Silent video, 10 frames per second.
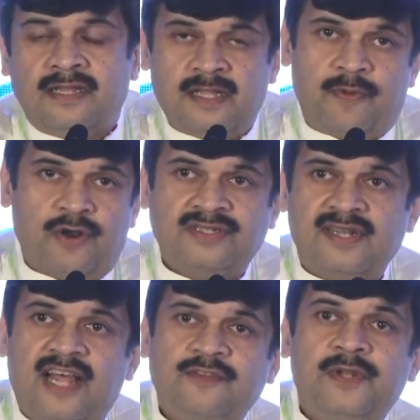The
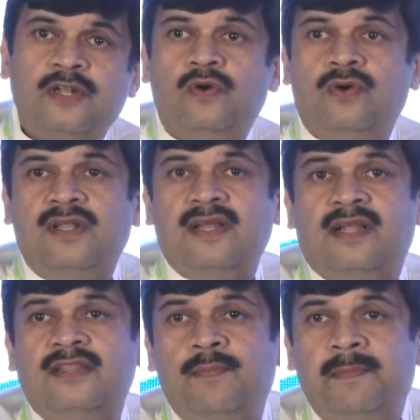production has been good,
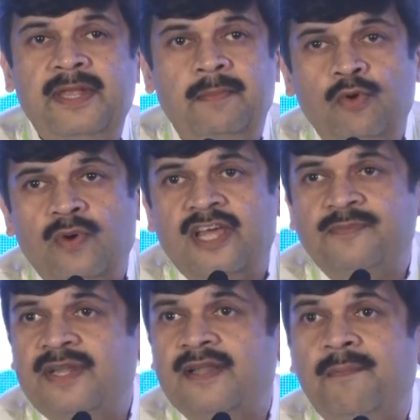the mood has
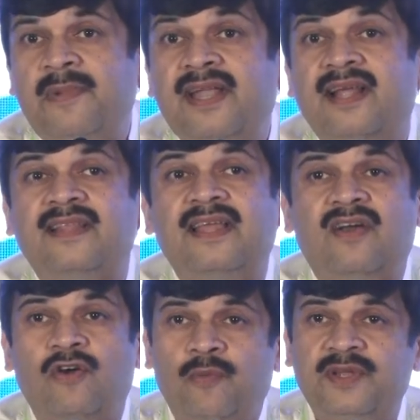been upbeat, and the
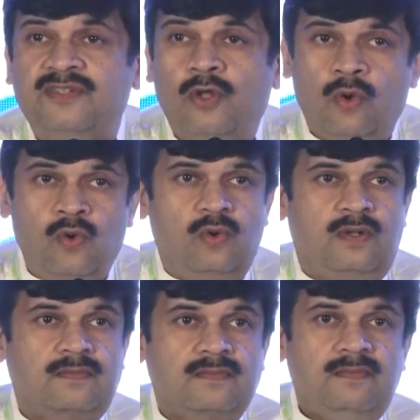economy has
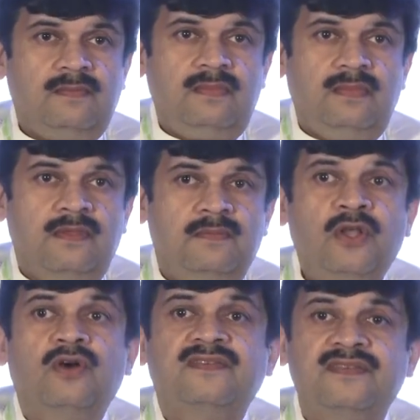grown,
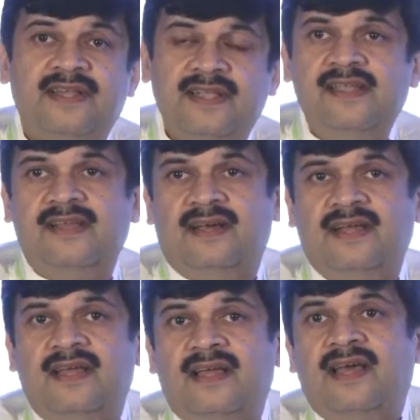because India
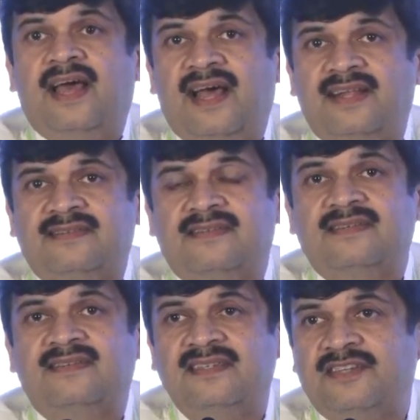has
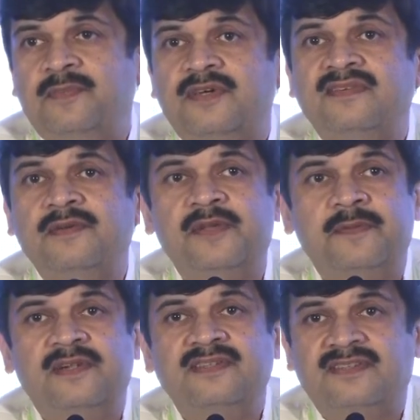60%
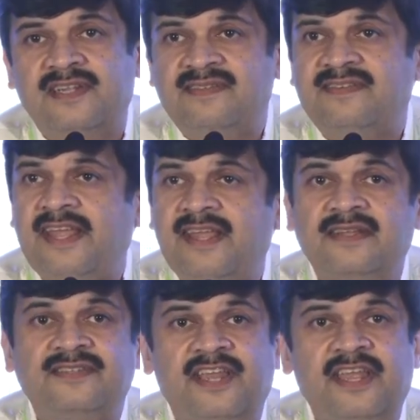people still
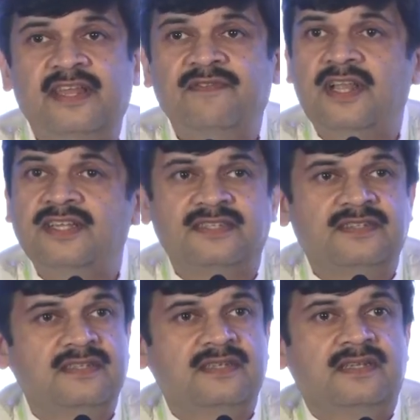staying in
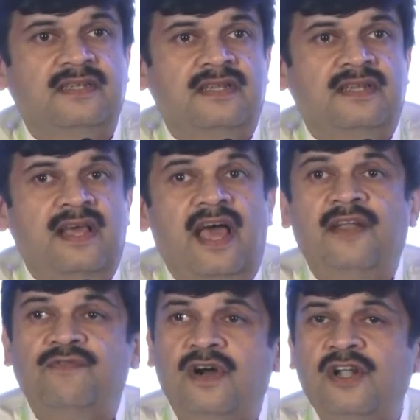villages.
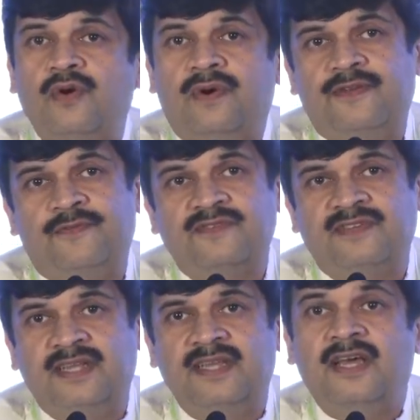And world over, if you
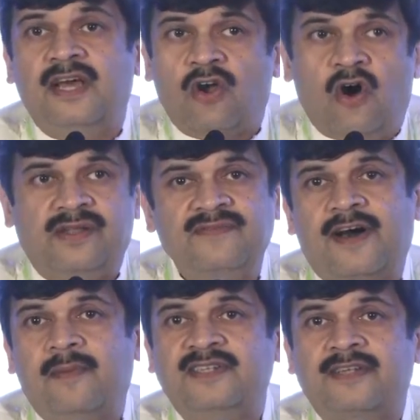see, cotton
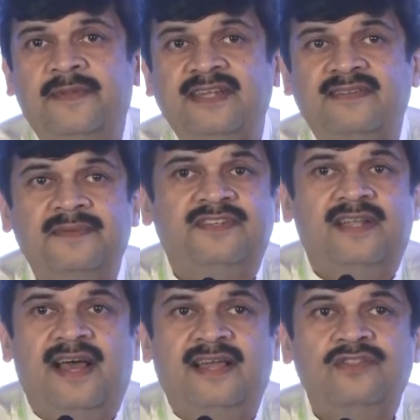farmers are being
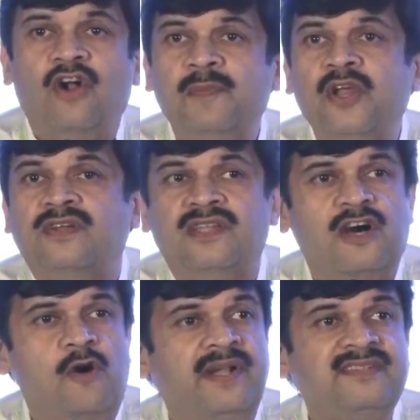subsidized, not because the
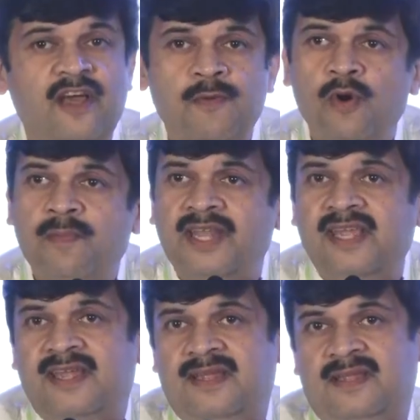governments have more
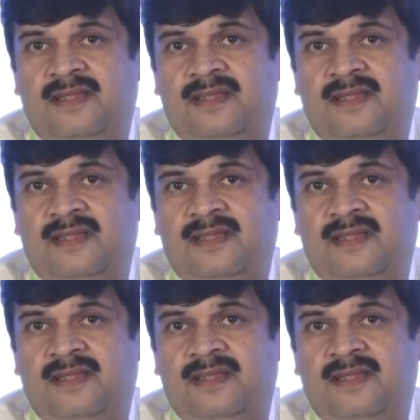money,